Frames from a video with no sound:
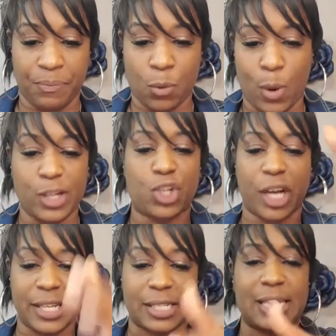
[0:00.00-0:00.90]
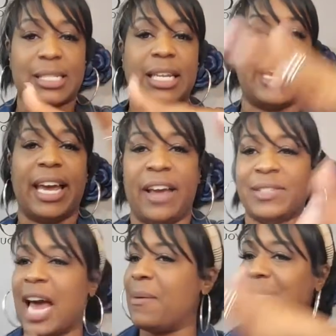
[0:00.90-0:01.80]
when Jesus
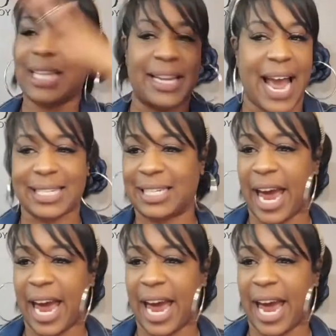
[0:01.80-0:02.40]
leaves, now it's the next